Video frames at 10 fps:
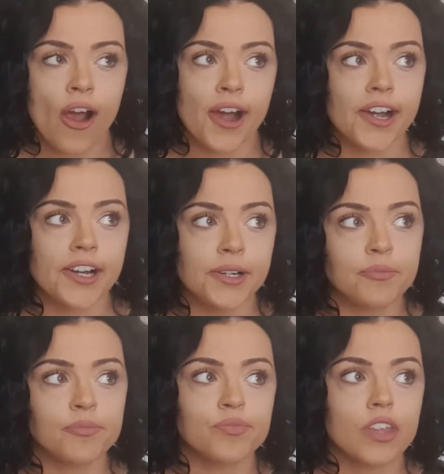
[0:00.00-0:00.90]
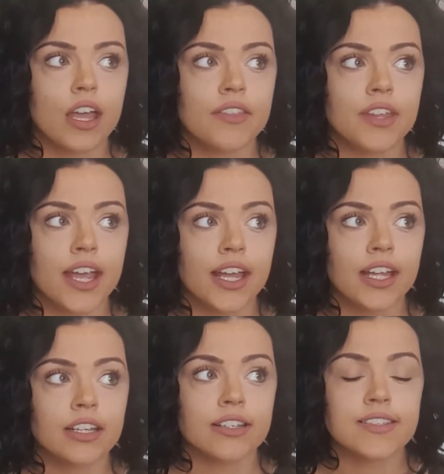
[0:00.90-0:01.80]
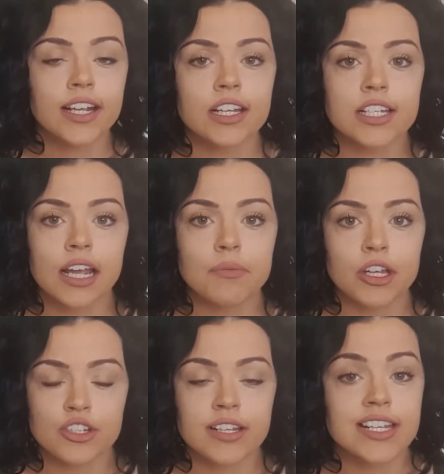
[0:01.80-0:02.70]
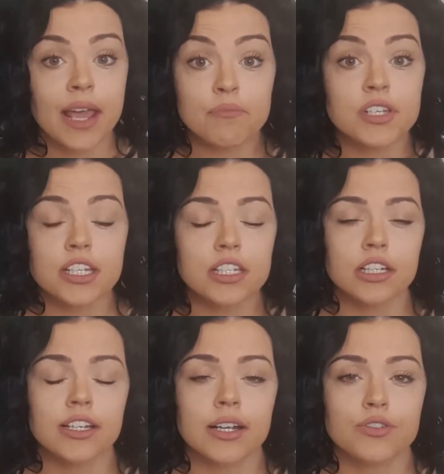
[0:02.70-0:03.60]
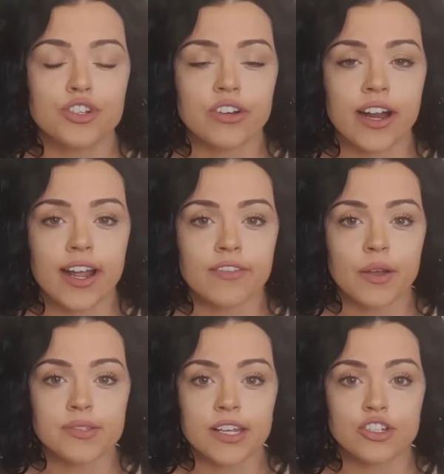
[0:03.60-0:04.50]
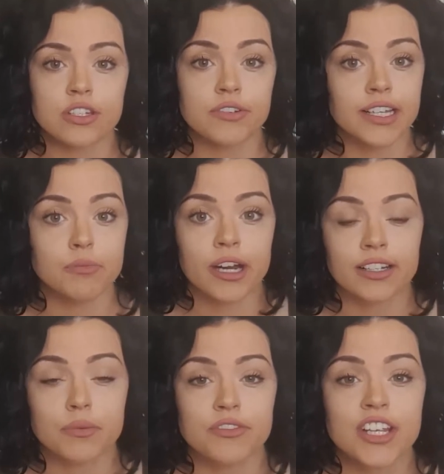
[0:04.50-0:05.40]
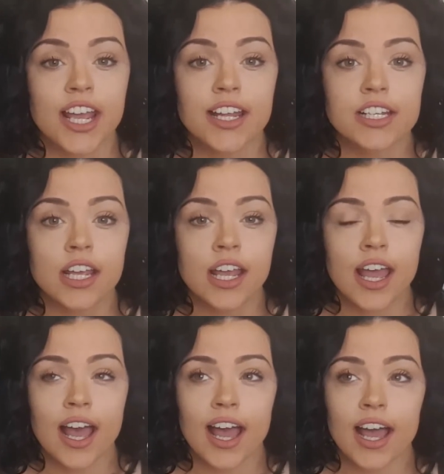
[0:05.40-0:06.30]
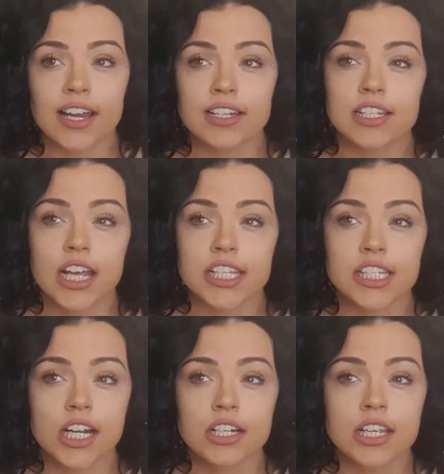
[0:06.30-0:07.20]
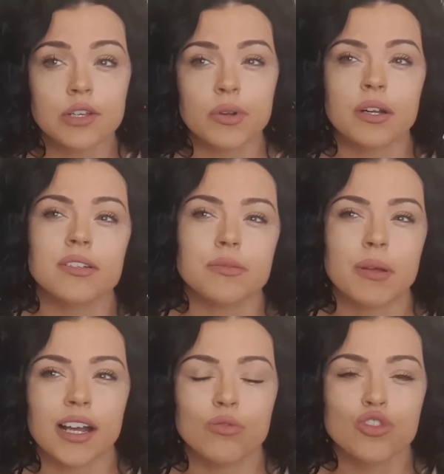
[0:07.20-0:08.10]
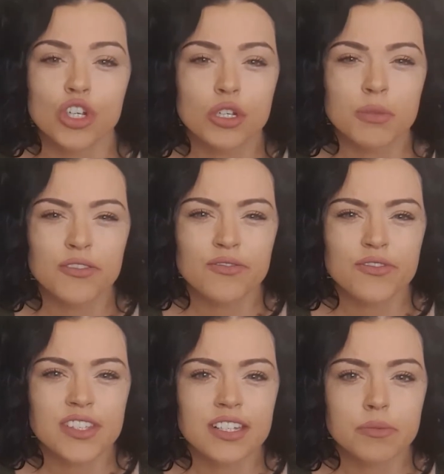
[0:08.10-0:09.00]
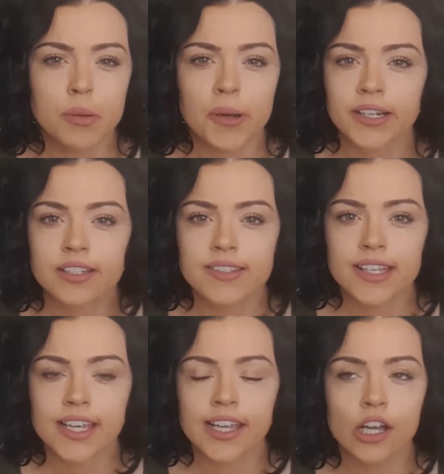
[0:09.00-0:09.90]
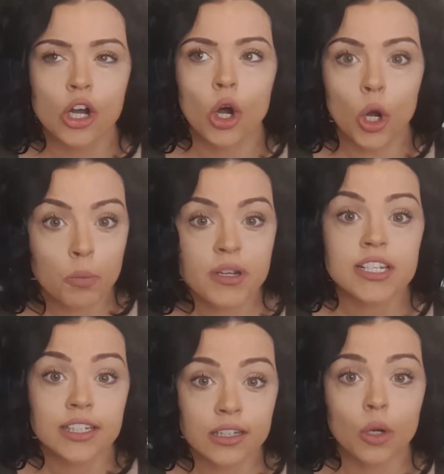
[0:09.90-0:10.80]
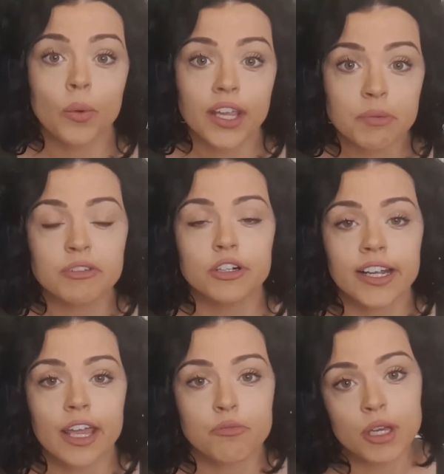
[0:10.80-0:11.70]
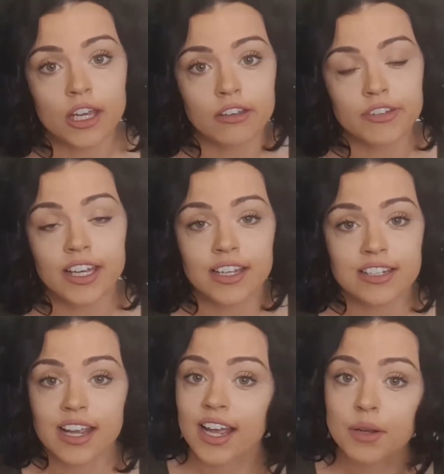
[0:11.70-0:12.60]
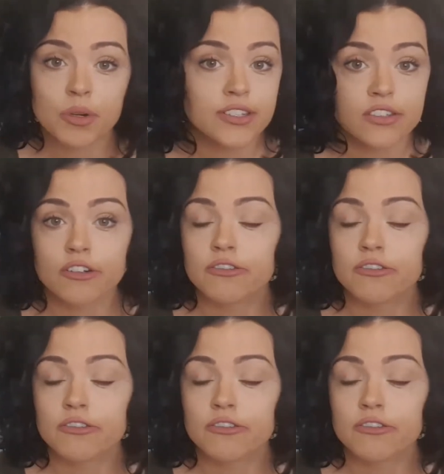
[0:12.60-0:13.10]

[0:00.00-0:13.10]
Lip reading: And then the second time that I attempted to learn how to drive, I was actually really pregnant with Ted, and I started when I was about 2 months into my pregnancy up until a week before I gave birth, and I was